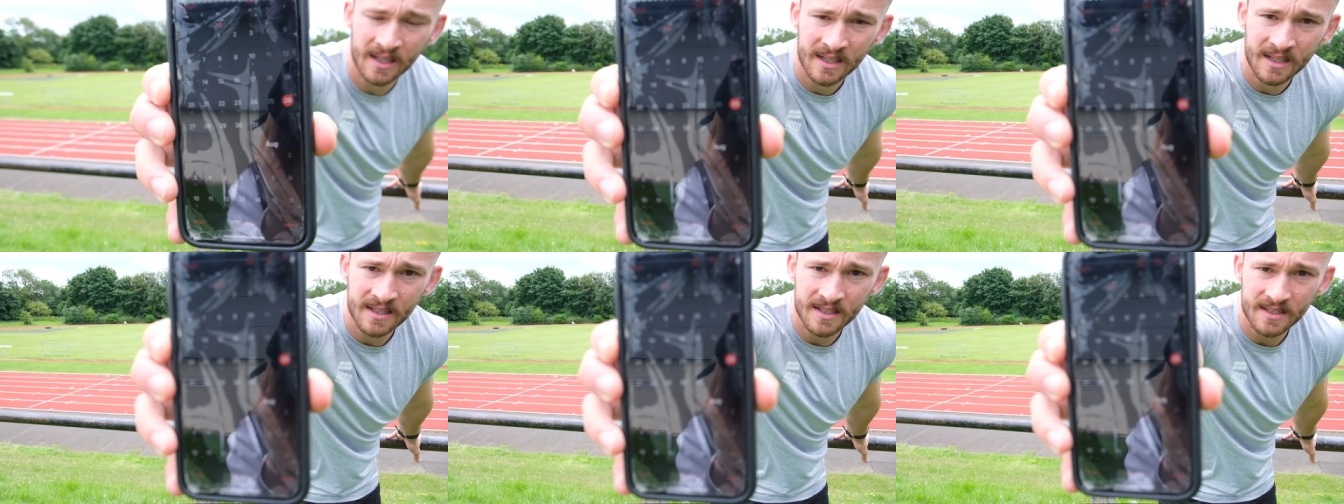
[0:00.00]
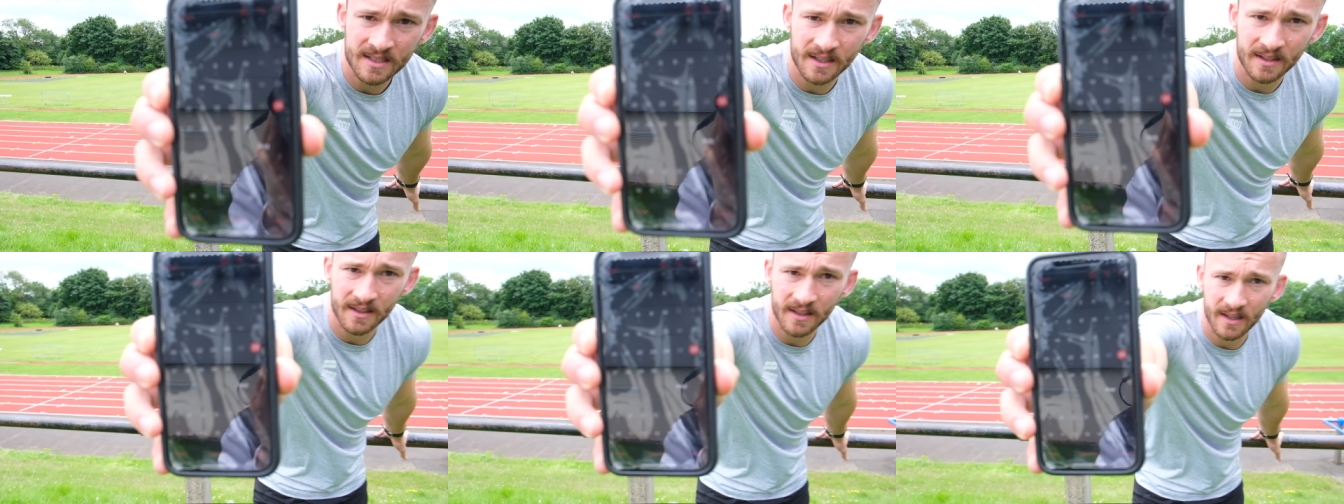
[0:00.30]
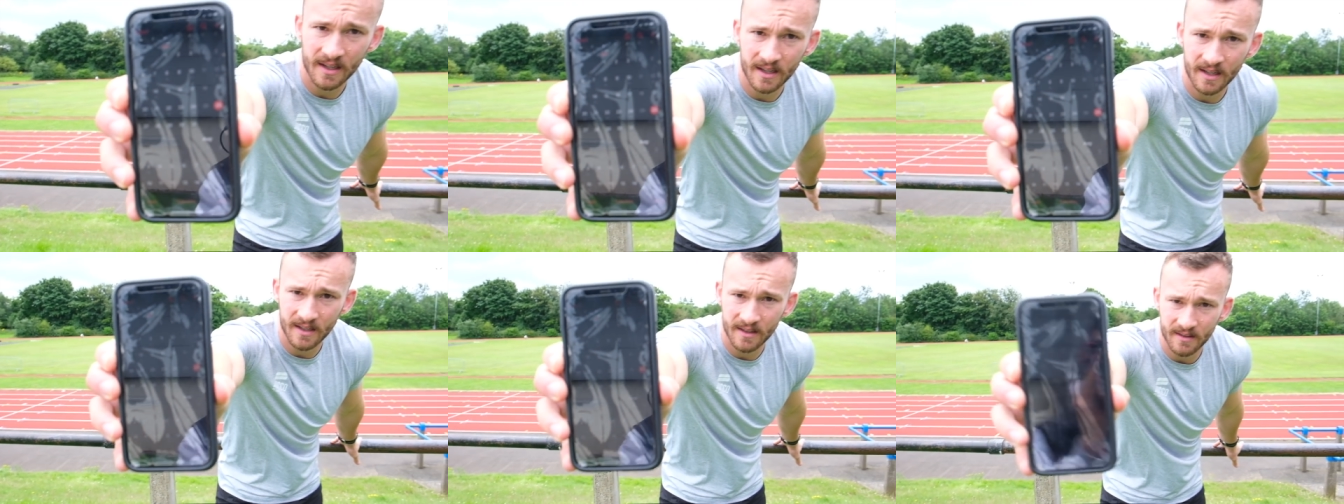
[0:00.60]

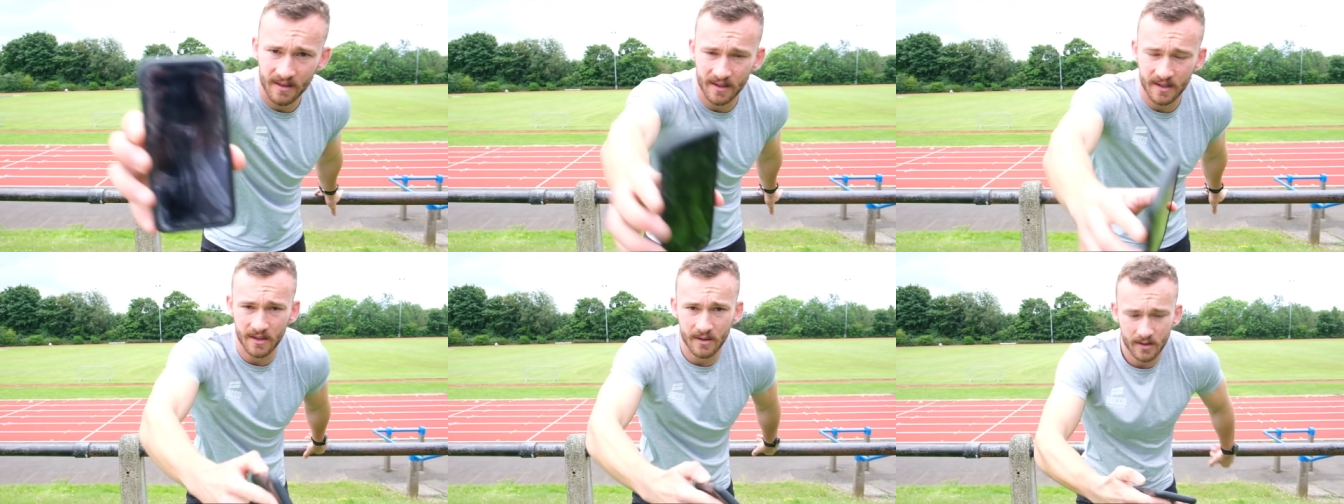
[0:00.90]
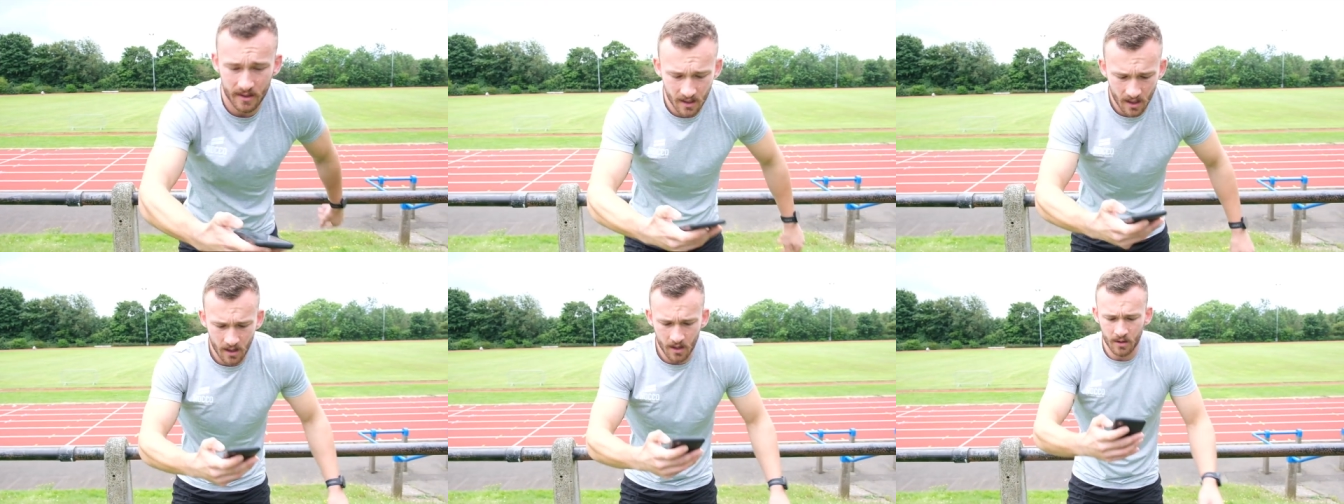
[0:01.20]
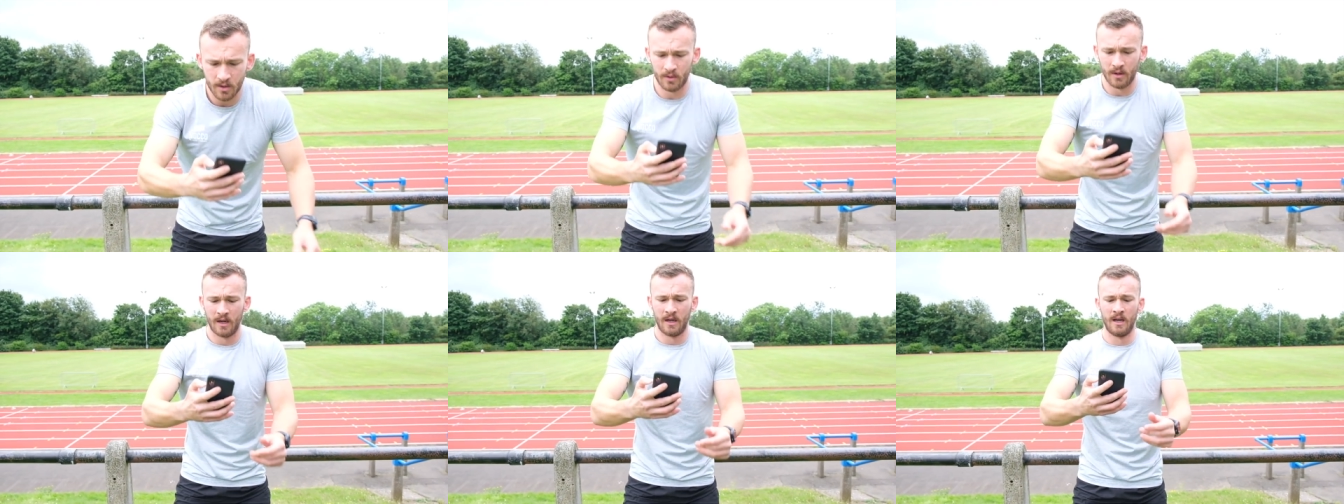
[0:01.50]
Sunday, there you
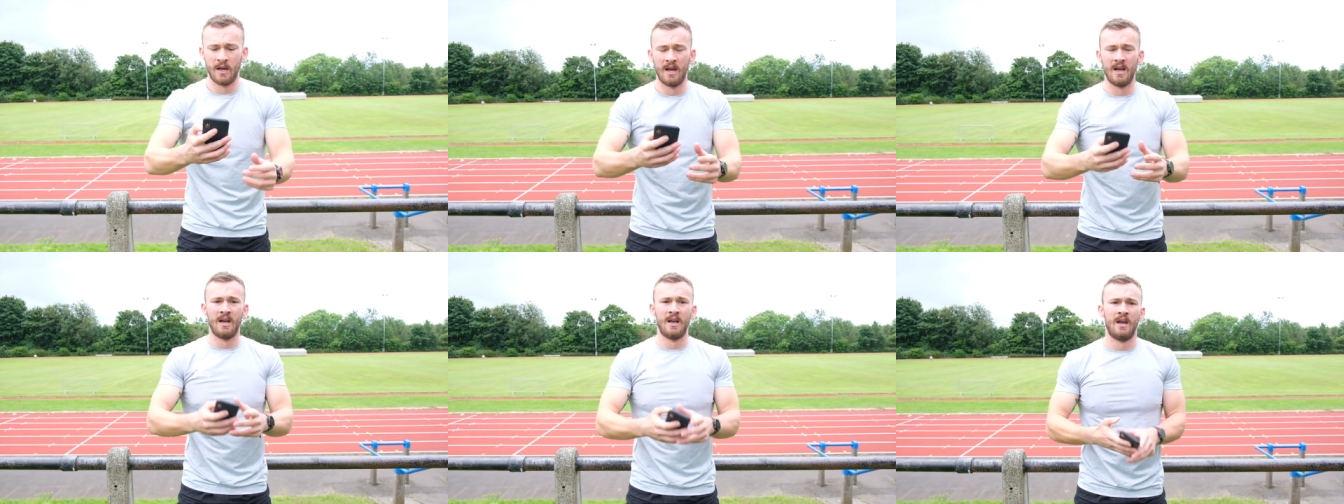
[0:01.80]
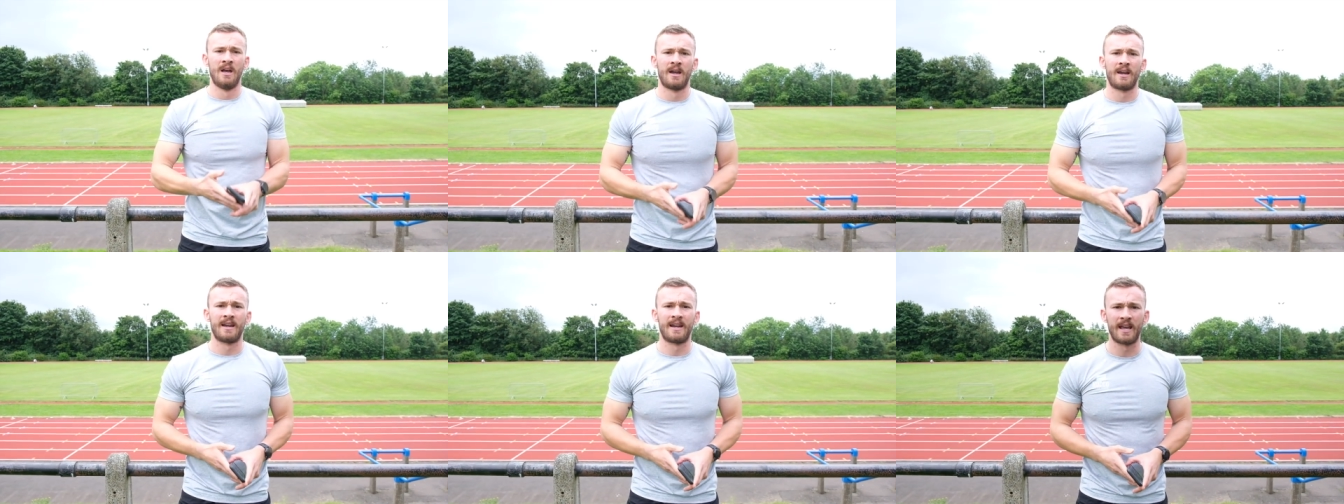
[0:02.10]
go. Gonna